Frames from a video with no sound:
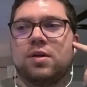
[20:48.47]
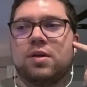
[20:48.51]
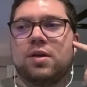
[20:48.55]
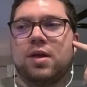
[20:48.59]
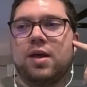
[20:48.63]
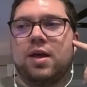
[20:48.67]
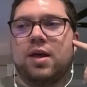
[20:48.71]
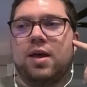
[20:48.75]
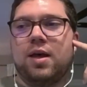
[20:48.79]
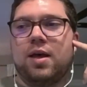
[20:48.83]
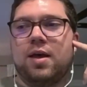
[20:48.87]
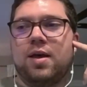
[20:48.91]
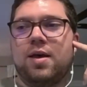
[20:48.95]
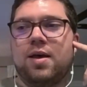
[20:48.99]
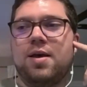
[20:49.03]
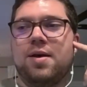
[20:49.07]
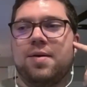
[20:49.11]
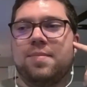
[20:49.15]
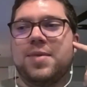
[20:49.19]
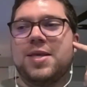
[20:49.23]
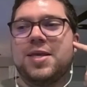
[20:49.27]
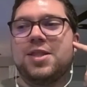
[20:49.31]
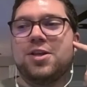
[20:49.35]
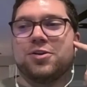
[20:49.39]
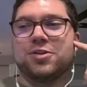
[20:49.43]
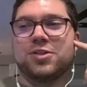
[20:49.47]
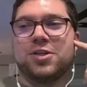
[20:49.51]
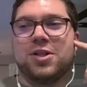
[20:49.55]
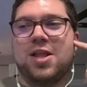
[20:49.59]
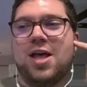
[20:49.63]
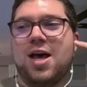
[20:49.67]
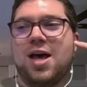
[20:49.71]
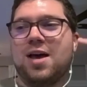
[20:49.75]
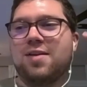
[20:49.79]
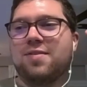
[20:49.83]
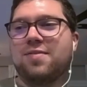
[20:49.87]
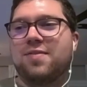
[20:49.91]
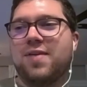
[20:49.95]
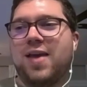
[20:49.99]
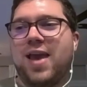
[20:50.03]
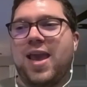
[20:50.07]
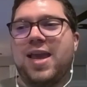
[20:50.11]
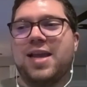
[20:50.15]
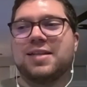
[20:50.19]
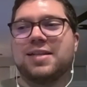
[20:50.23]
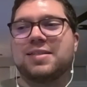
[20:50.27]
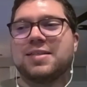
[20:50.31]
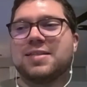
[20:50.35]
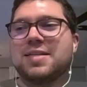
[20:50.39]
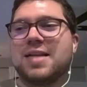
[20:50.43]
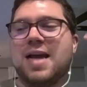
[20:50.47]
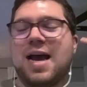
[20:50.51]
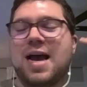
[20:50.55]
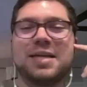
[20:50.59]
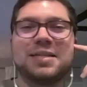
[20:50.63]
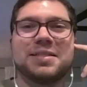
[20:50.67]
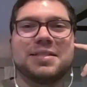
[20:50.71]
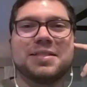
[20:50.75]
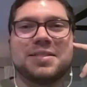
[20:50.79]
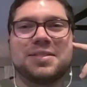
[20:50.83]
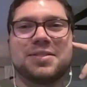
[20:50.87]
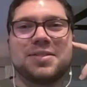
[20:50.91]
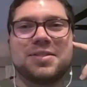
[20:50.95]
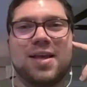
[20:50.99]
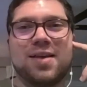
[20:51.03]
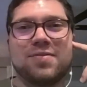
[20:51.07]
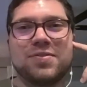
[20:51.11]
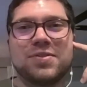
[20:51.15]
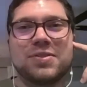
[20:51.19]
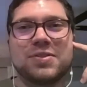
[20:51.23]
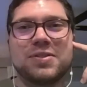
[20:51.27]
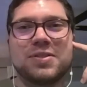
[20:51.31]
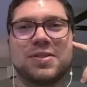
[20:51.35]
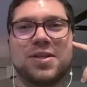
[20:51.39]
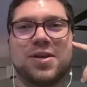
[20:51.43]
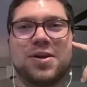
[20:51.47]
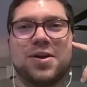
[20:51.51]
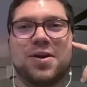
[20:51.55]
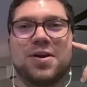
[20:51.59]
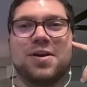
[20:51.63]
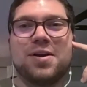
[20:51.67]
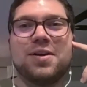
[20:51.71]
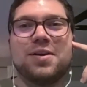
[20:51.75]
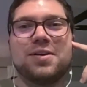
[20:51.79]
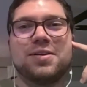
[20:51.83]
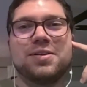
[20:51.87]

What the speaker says: I mean, there's a lot of 8s and 9s and 7s in there.